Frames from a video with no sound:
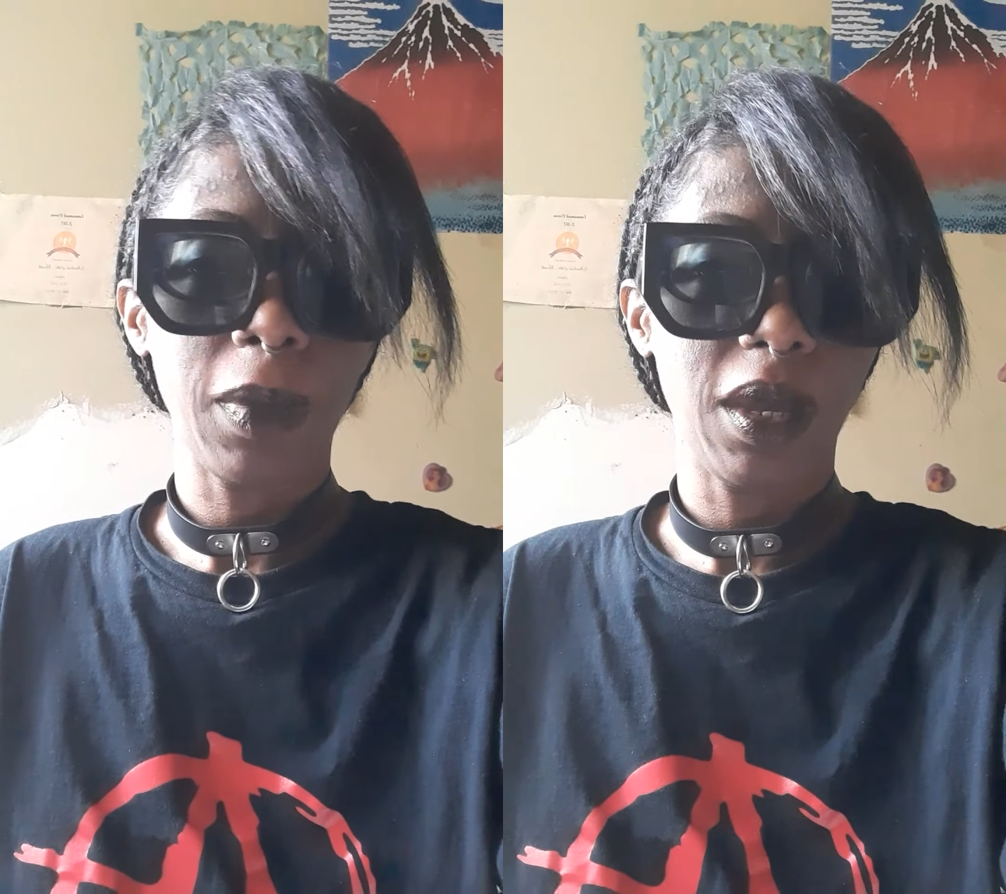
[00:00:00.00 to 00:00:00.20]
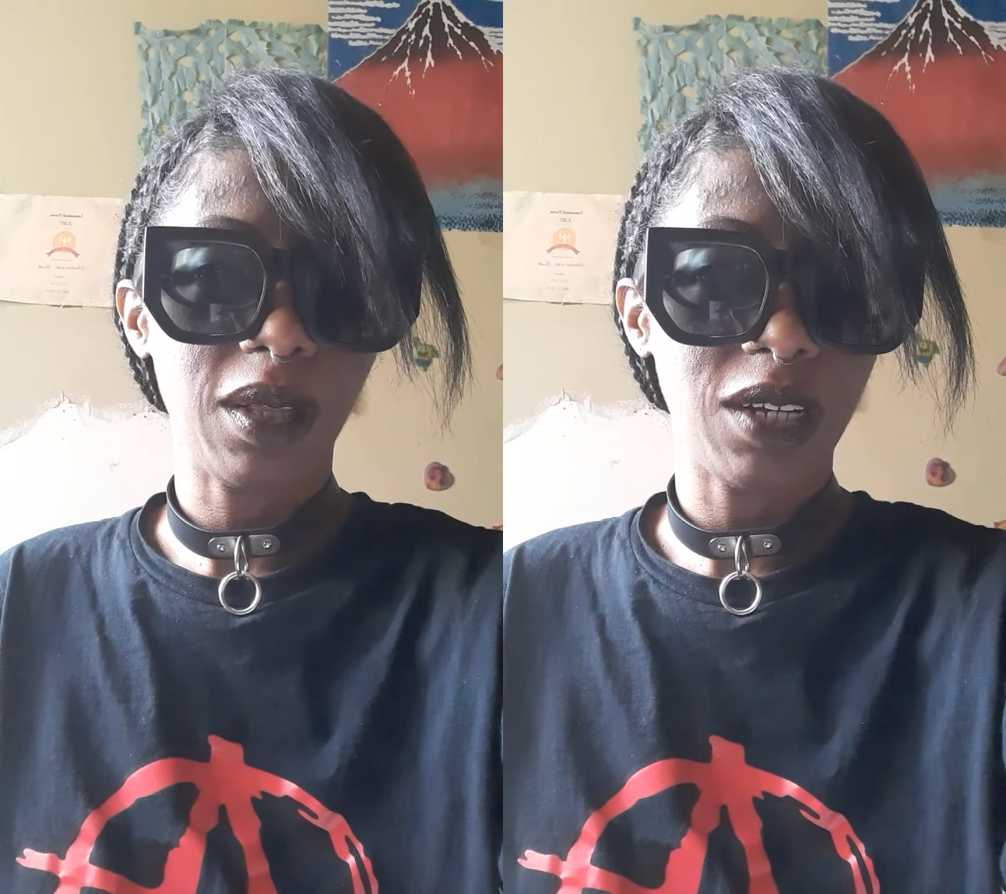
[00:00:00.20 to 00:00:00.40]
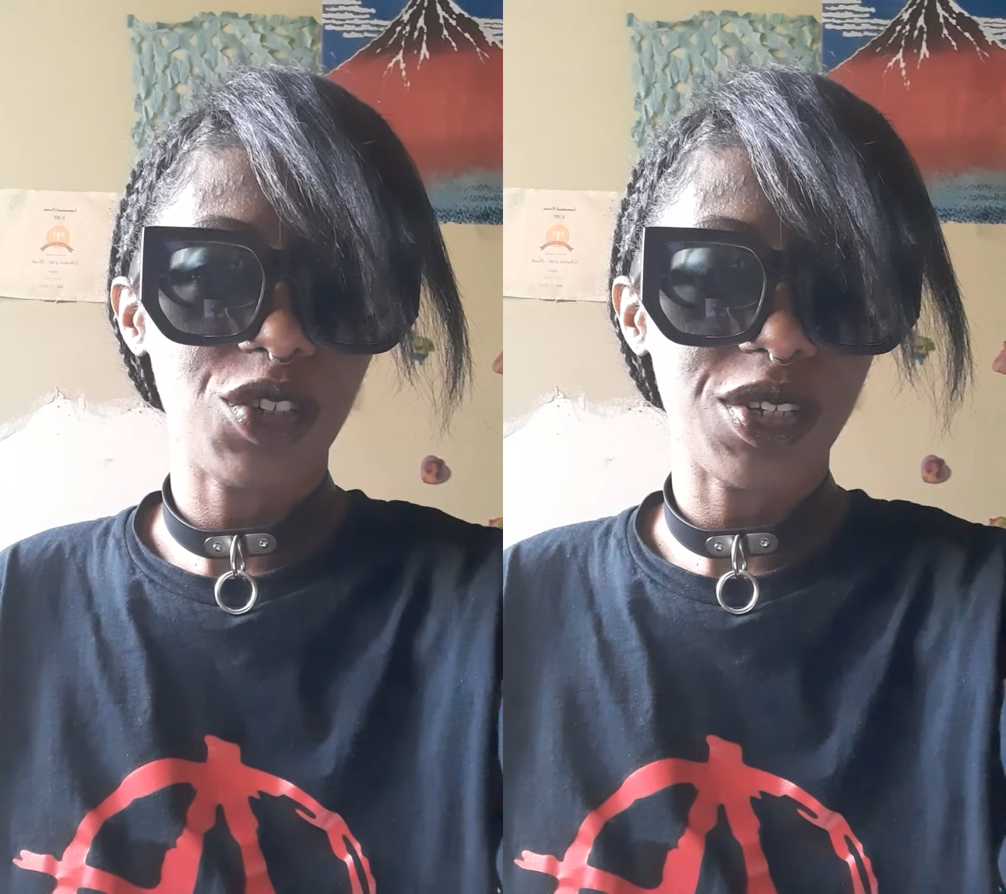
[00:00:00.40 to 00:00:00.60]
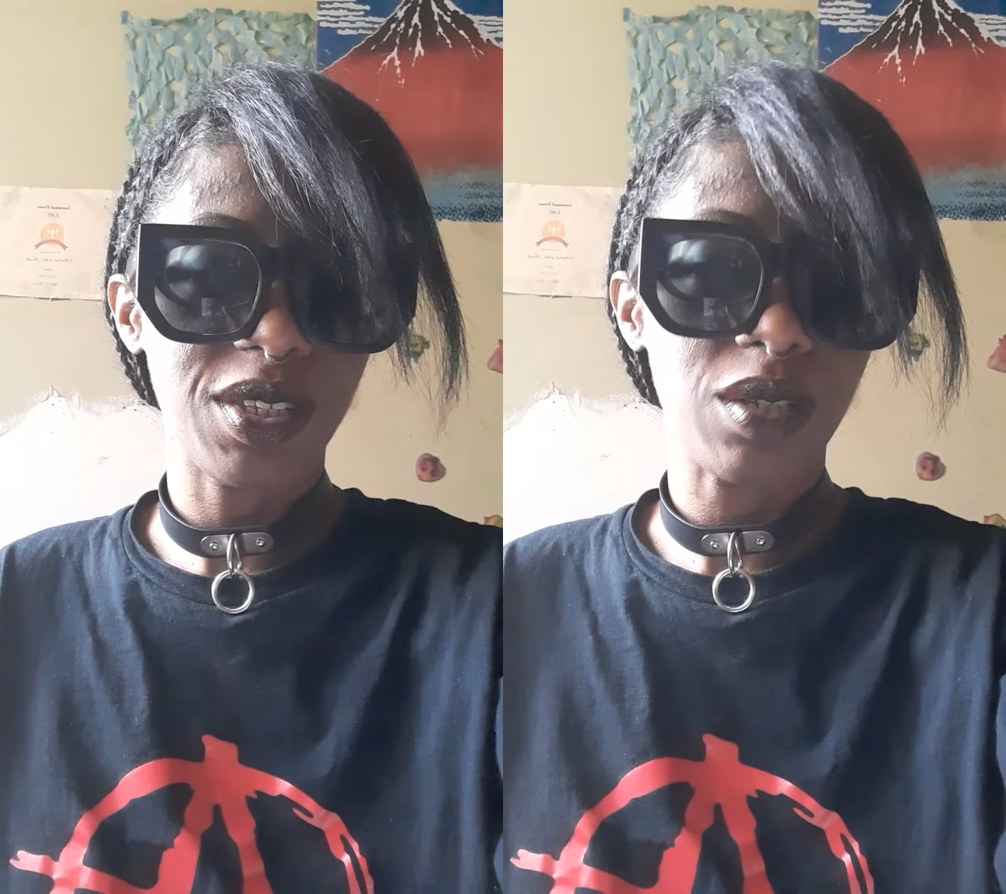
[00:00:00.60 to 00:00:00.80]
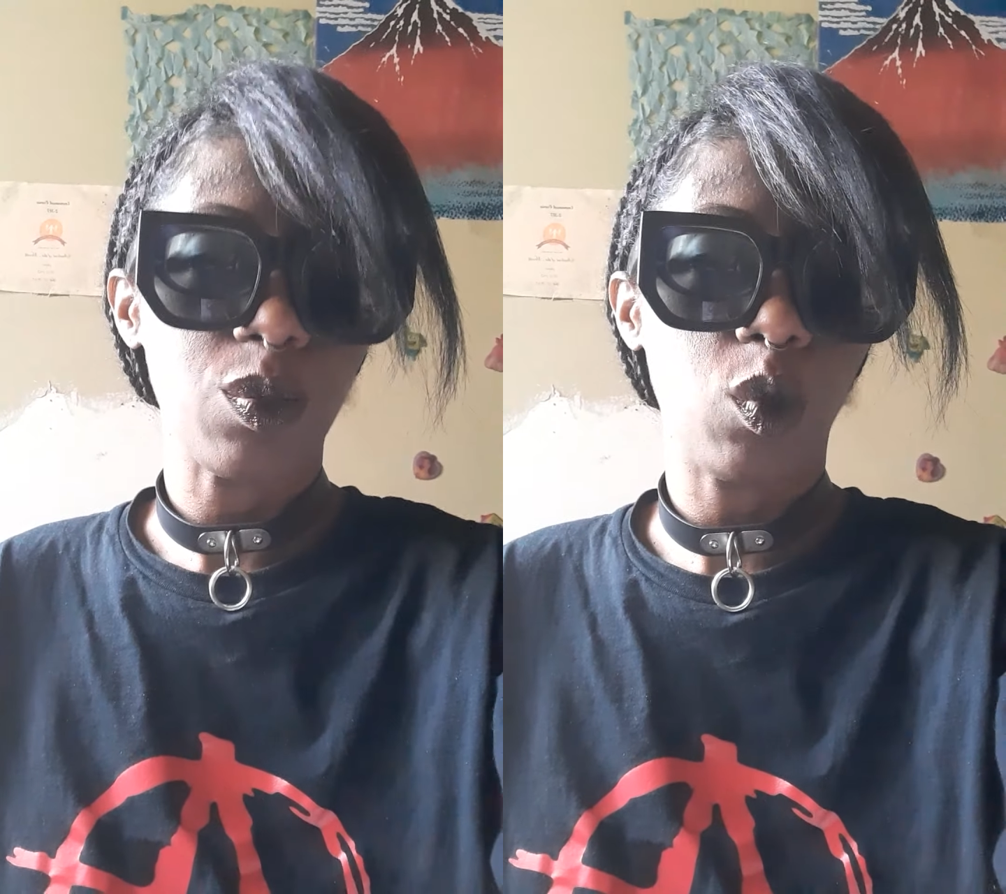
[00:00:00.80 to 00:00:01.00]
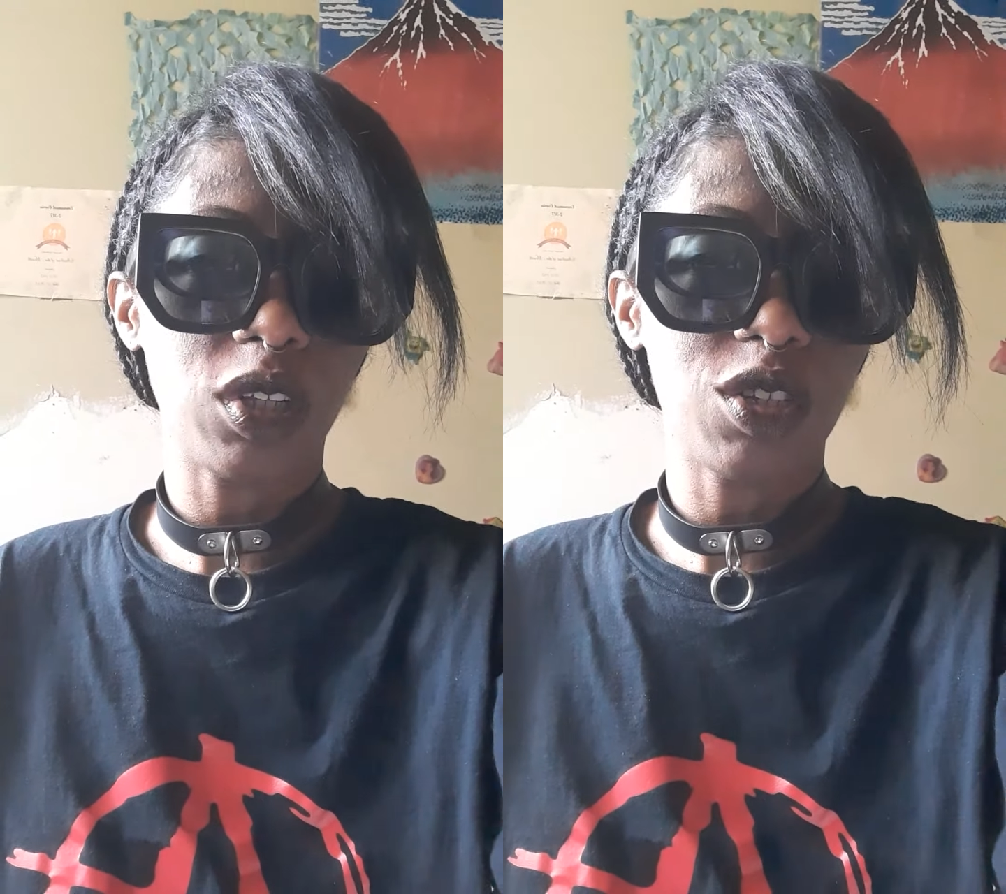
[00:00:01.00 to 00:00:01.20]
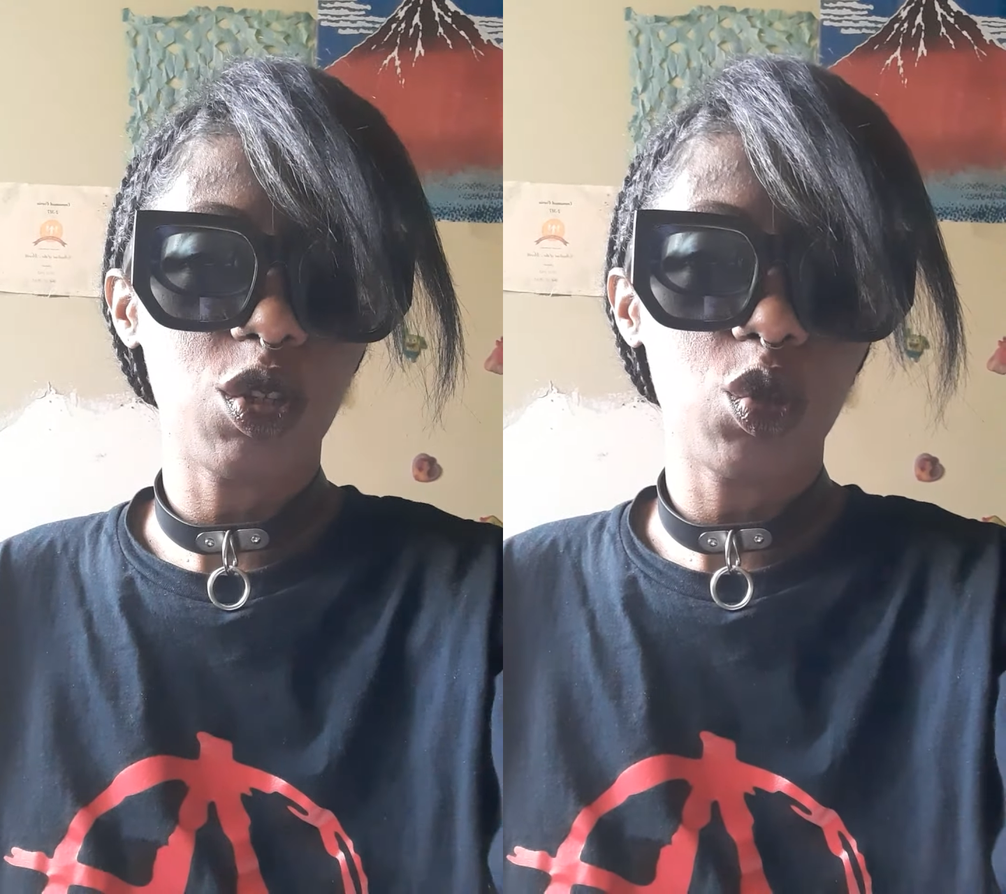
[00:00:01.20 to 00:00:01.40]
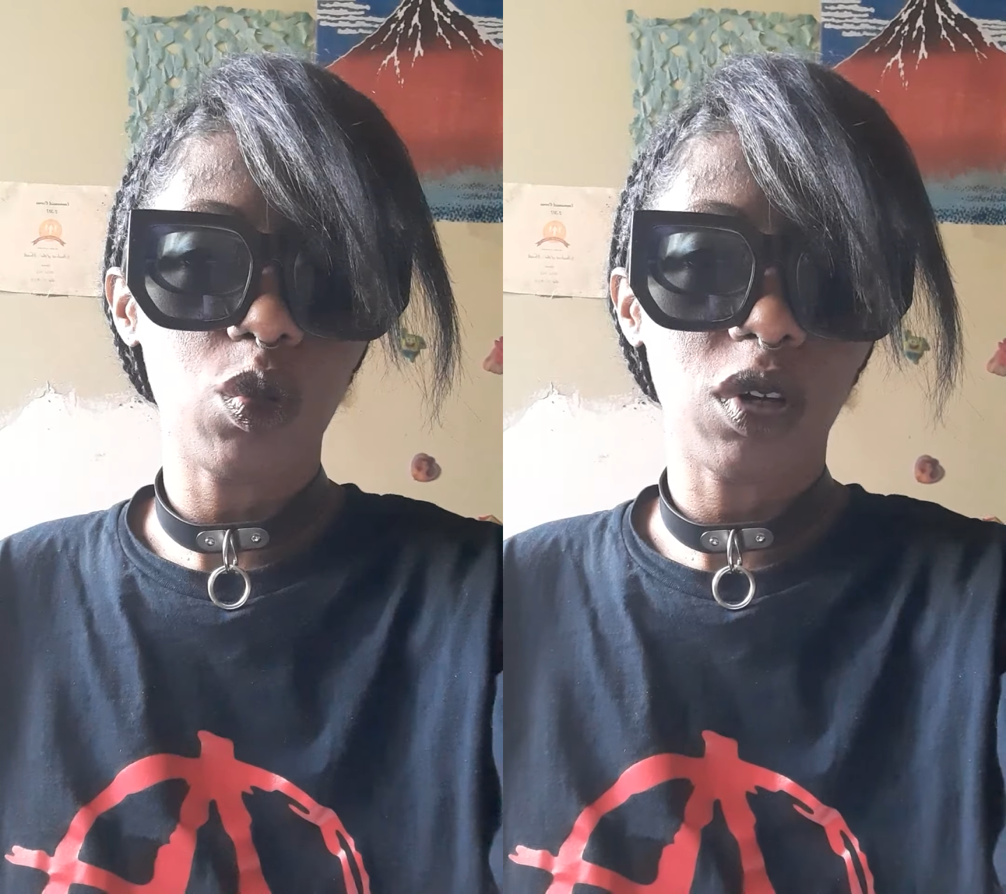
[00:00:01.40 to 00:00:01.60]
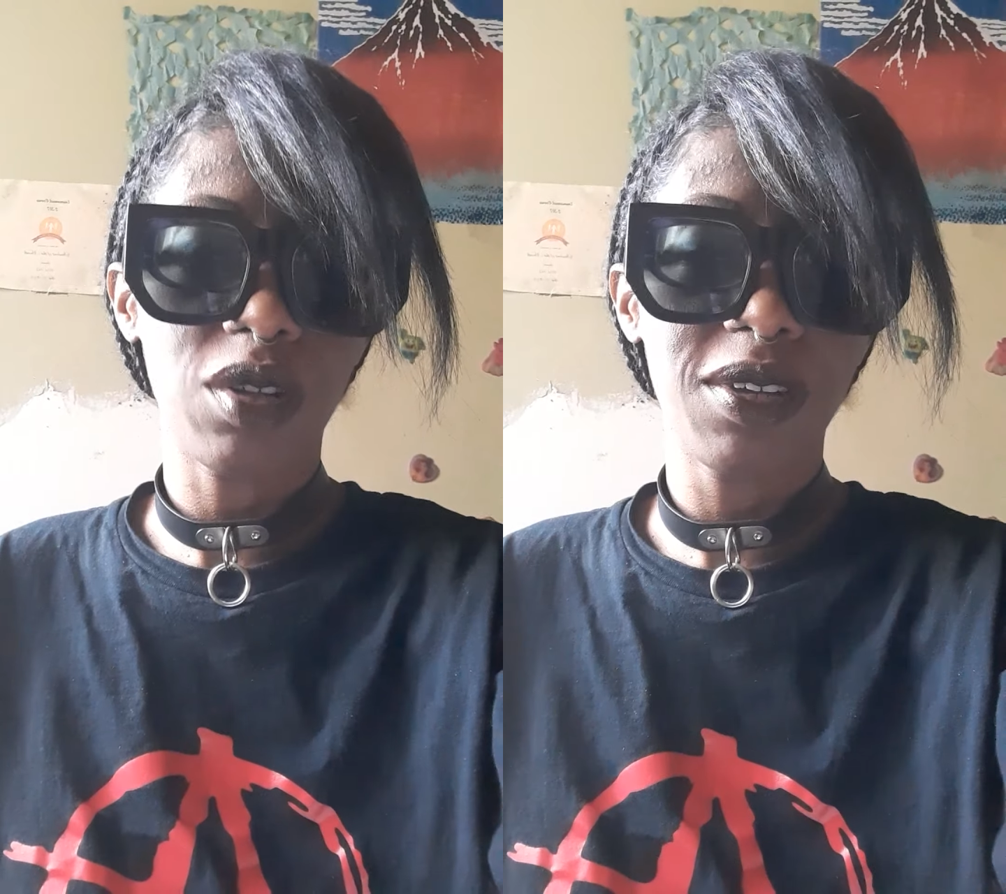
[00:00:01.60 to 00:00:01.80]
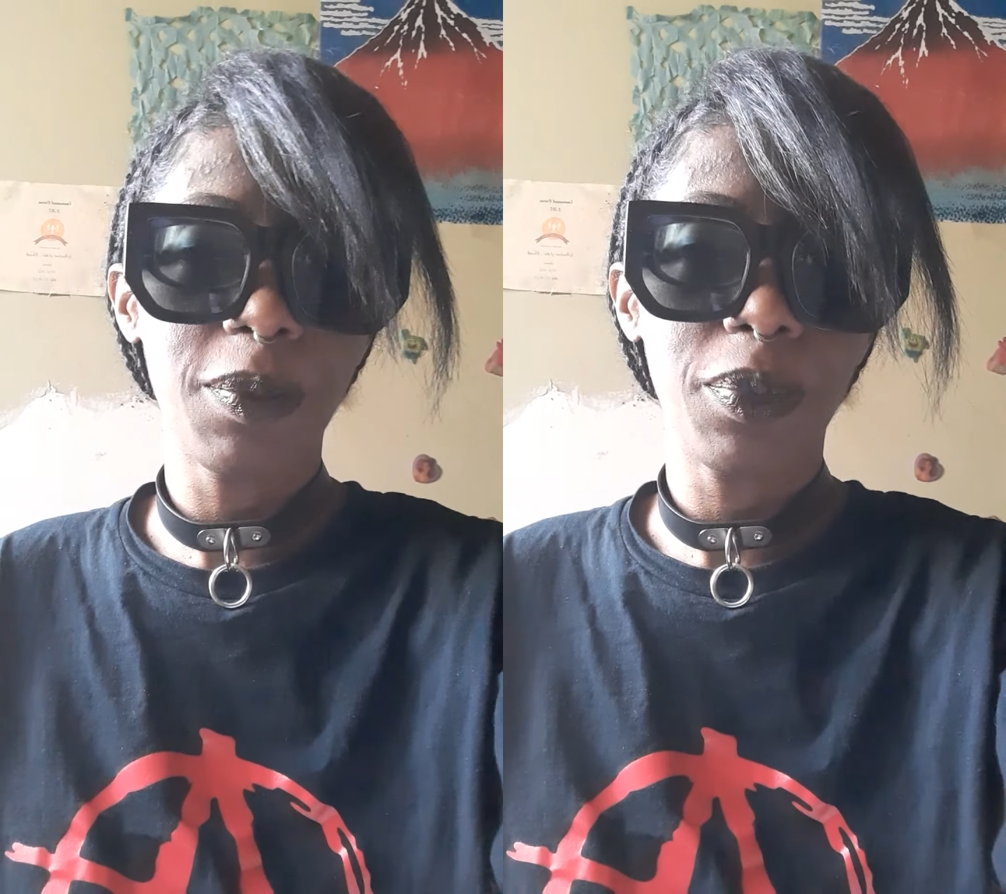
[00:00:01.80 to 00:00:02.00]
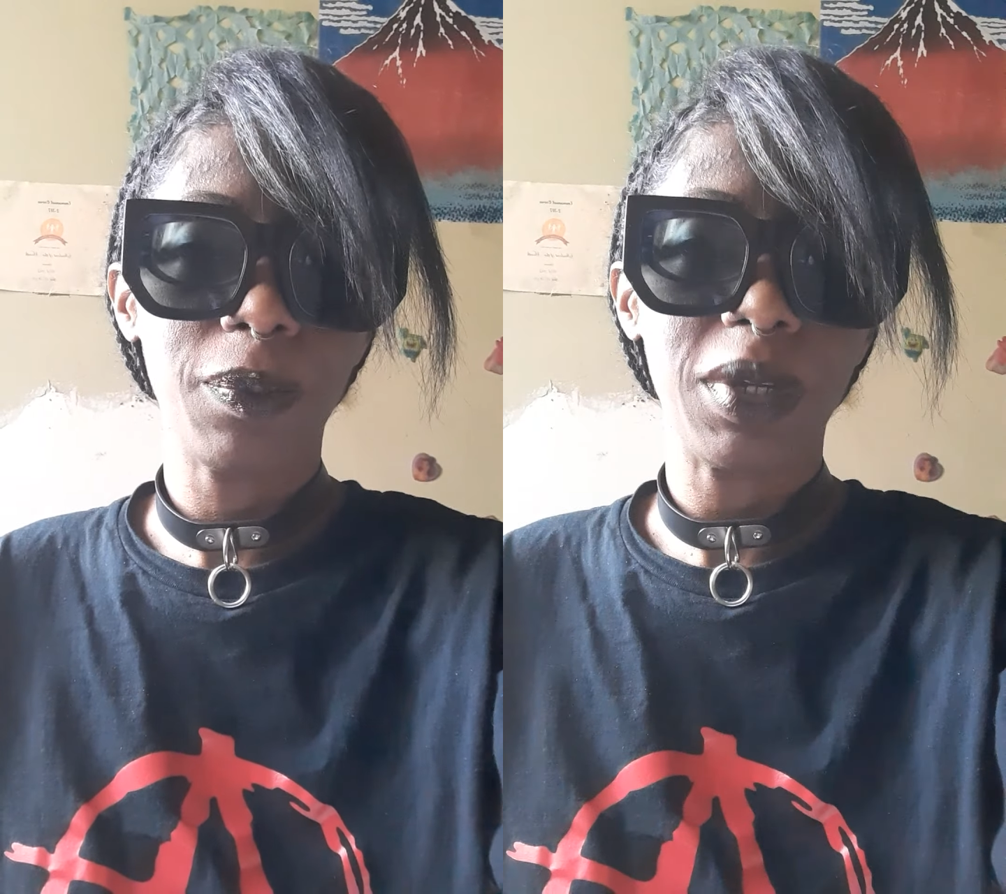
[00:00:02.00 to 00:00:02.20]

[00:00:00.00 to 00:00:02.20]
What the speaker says: and I just wanted to do a clip.